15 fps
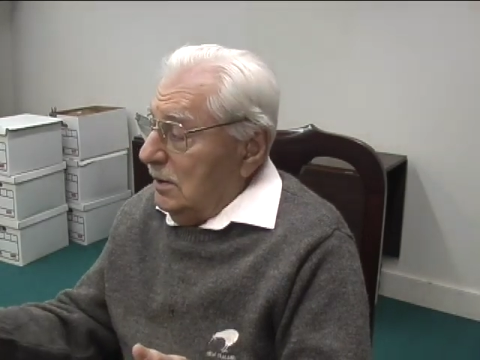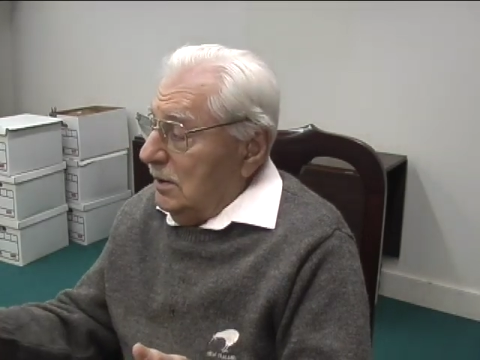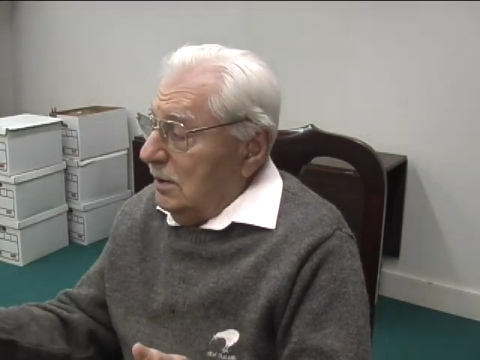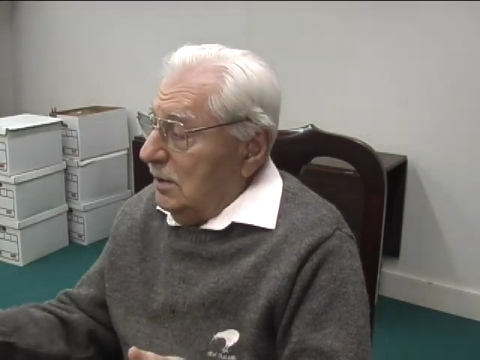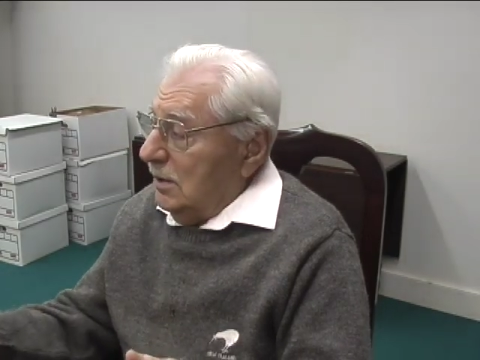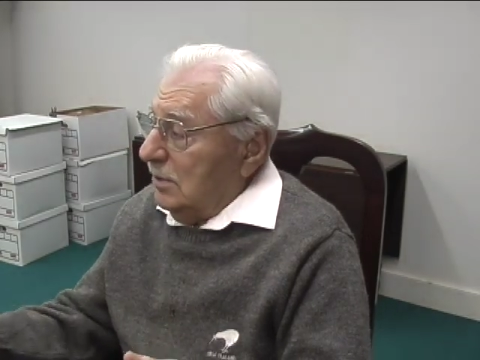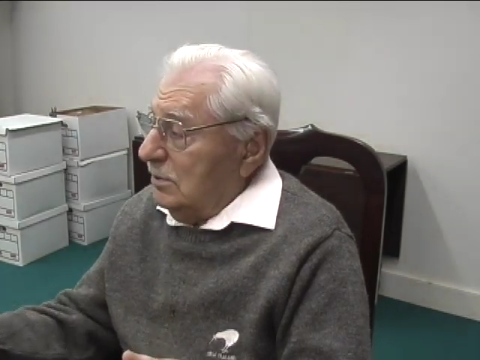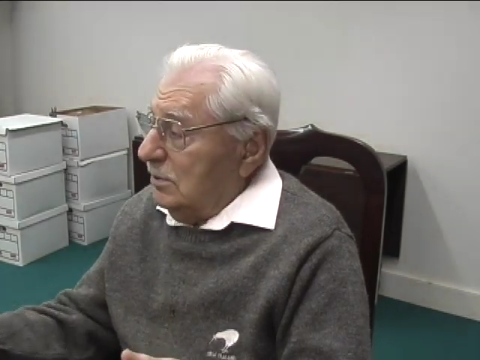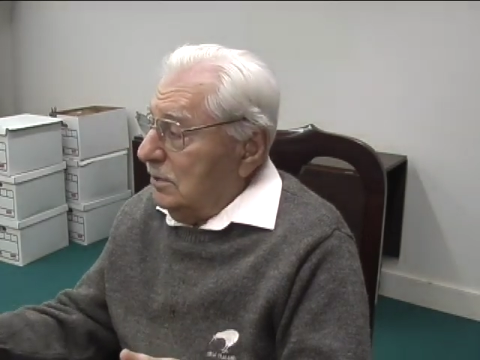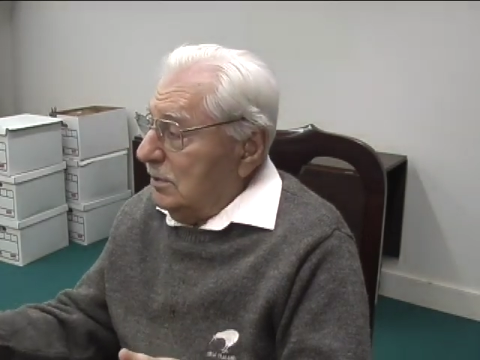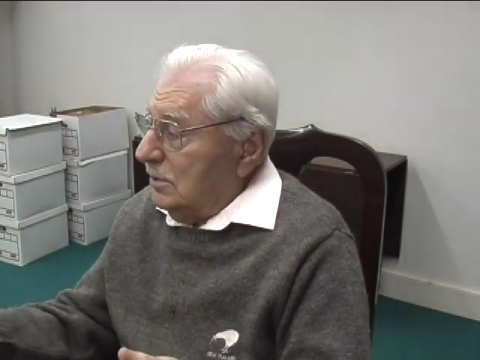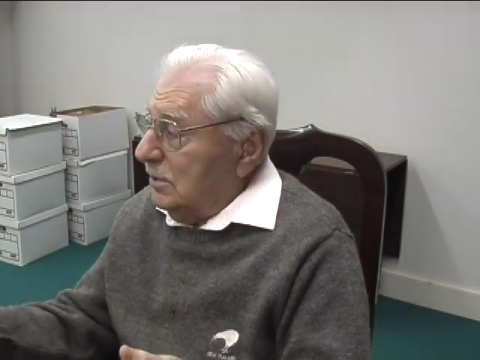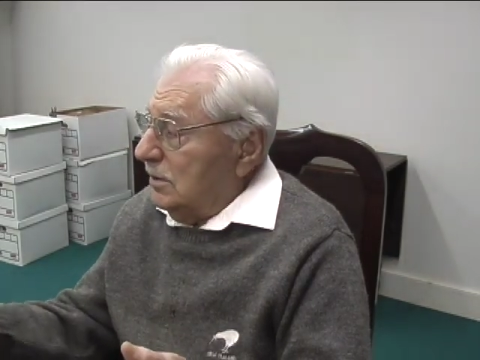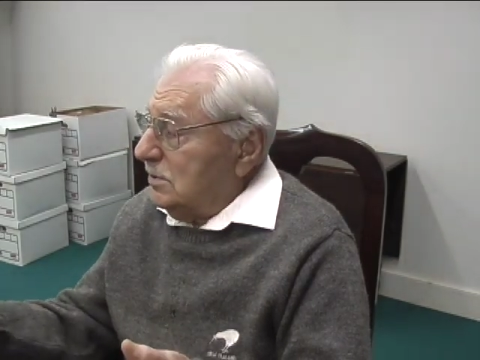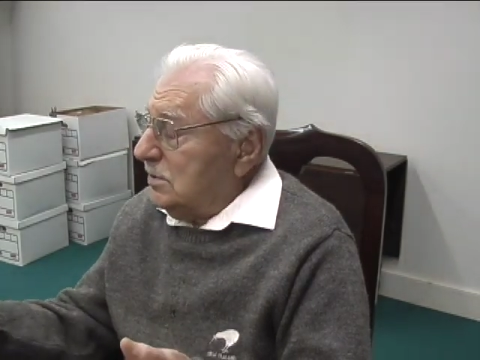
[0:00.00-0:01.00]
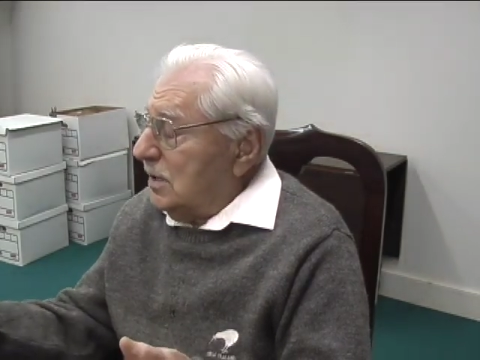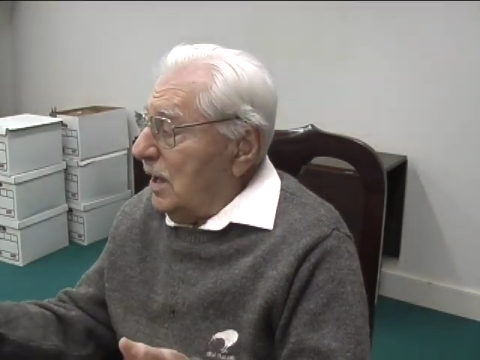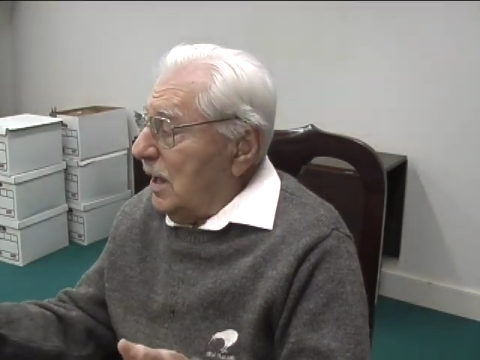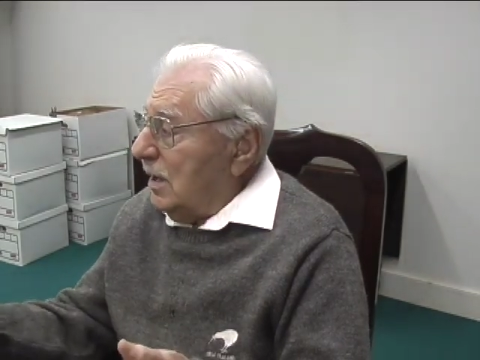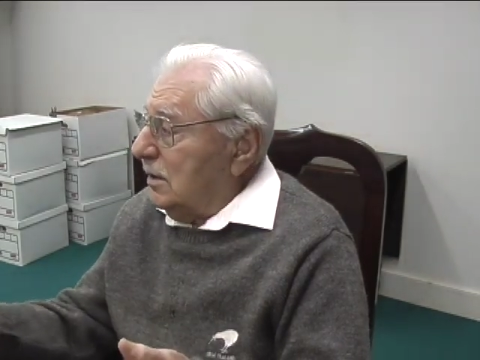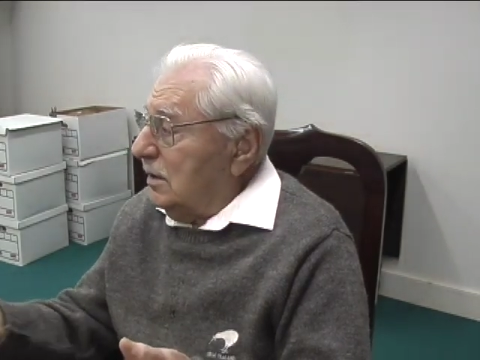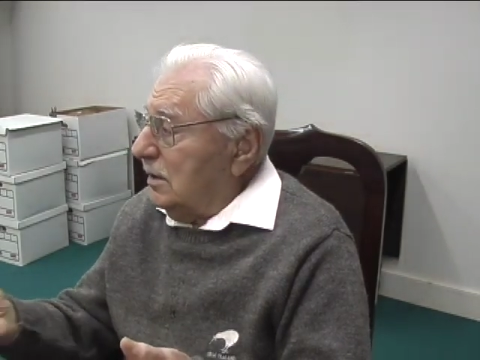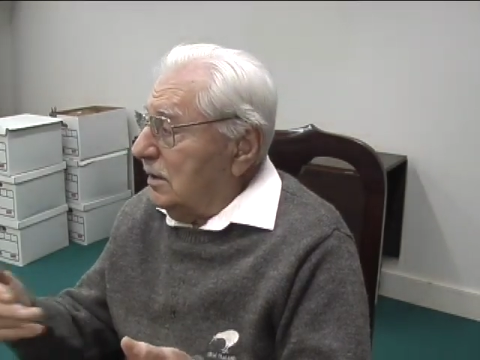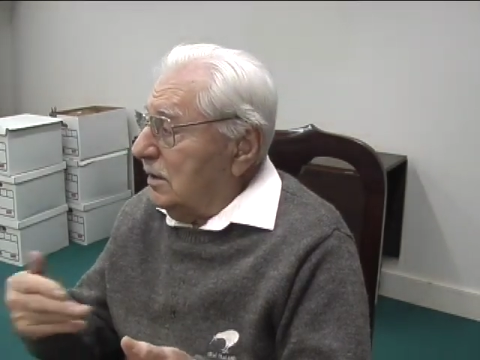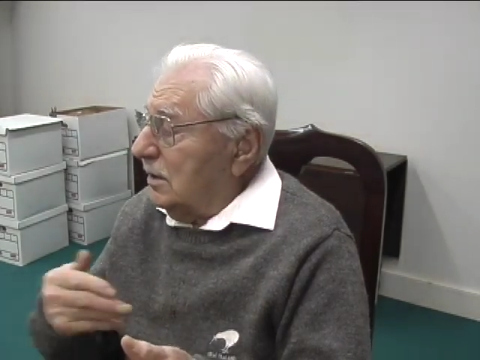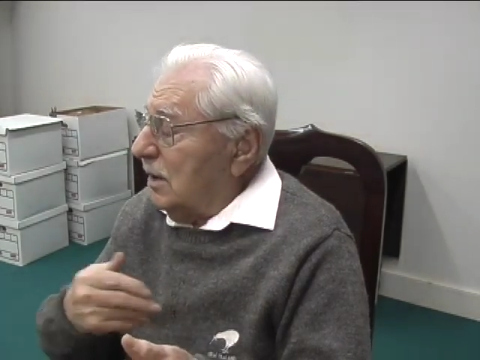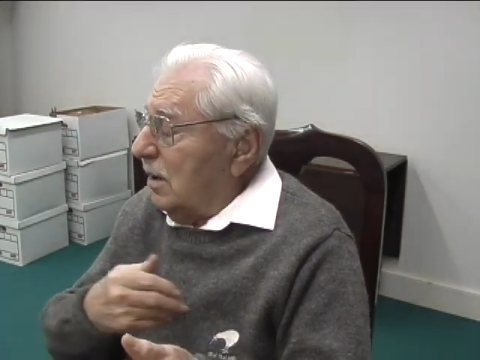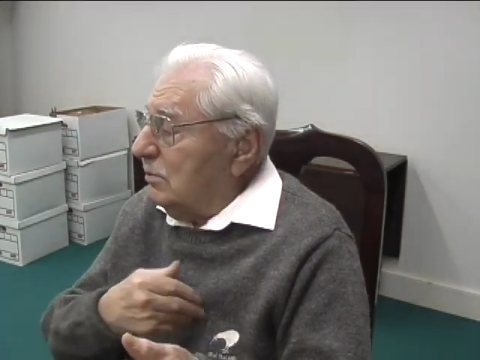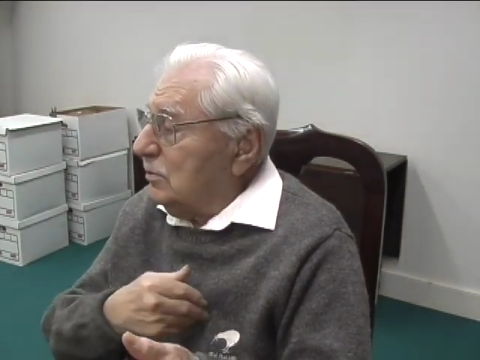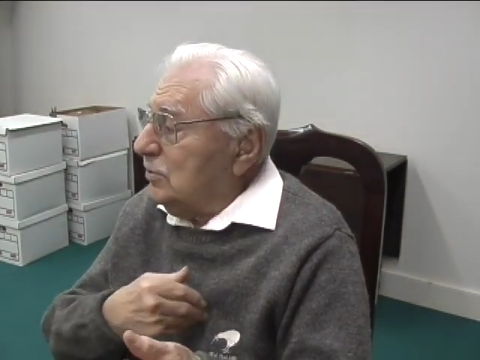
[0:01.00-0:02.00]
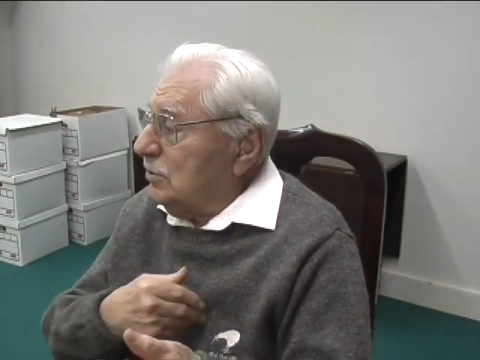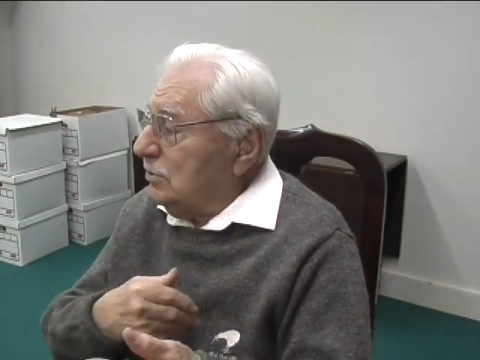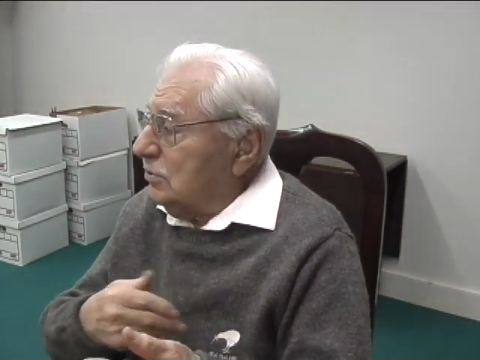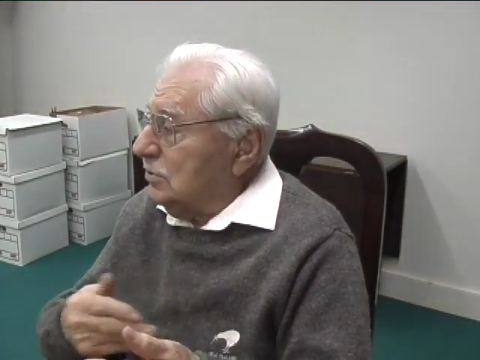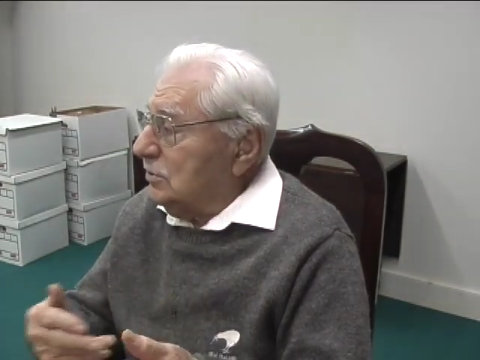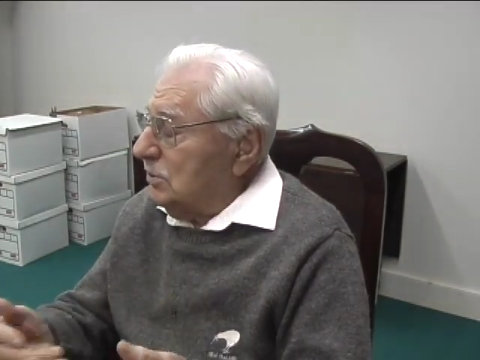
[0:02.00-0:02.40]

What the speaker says: here he's Catholic and I'm Jewish,